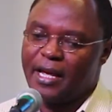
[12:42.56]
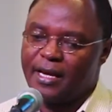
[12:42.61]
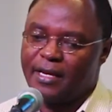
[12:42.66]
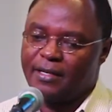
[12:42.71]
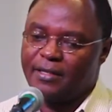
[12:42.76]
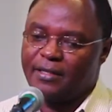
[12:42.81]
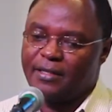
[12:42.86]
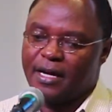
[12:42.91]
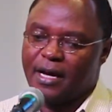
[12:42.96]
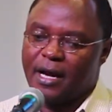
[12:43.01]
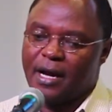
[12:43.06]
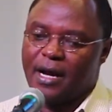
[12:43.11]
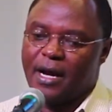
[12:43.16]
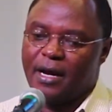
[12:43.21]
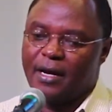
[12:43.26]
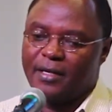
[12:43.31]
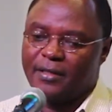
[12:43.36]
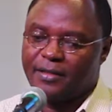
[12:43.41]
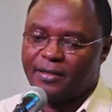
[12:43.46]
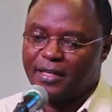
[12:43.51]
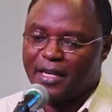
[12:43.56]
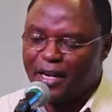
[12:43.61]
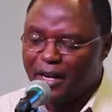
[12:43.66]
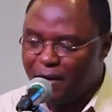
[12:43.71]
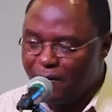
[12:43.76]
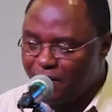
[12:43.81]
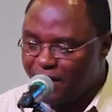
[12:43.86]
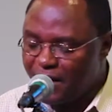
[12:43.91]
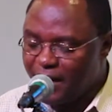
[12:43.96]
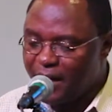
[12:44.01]
has uh,
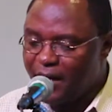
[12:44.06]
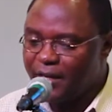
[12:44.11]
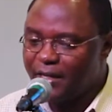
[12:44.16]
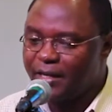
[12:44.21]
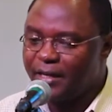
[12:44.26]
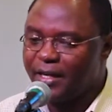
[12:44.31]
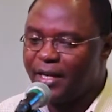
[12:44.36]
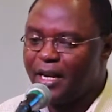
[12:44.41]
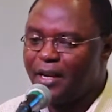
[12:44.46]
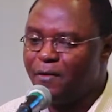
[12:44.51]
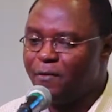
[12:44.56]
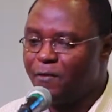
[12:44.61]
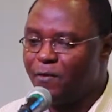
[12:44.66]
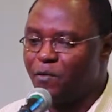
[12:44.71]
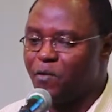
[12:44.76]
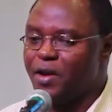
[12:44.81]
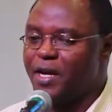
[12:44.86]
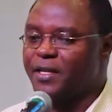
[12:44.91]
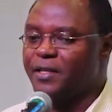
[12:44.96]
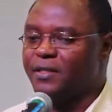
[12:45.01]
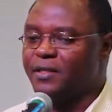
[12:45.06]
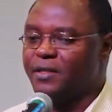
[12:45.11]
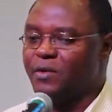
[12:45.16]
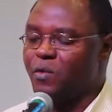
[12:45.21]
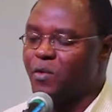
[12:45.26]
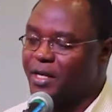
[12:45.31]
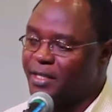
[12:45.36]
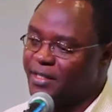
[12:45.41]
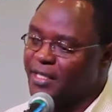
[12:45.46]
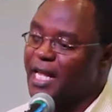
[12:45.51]
significantly influenced
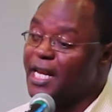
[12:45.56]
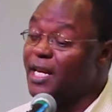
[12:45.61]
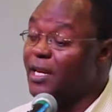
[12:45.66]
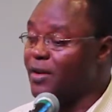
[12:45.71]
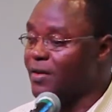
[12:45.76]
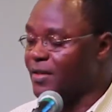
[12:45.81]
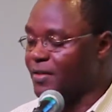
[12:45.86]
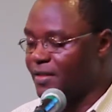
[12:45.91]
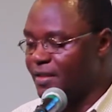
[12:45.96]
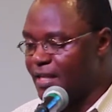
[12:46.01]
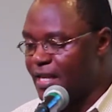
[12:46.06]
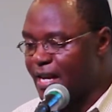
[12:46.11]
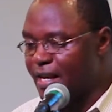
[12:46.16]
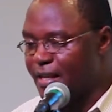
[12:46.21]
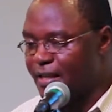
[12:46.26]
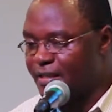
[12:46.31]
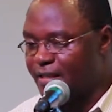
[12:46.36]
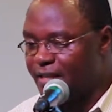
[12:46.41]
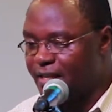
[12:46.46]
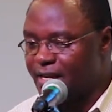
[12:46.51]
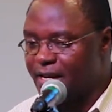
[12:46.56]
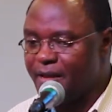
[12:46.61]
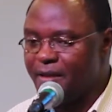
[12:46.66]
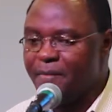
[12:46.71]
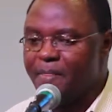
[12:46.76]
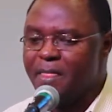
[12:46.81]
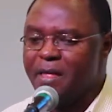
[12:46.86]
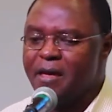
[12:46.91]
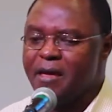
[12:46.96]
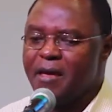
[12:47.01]
Western
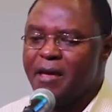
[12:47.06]
Christianity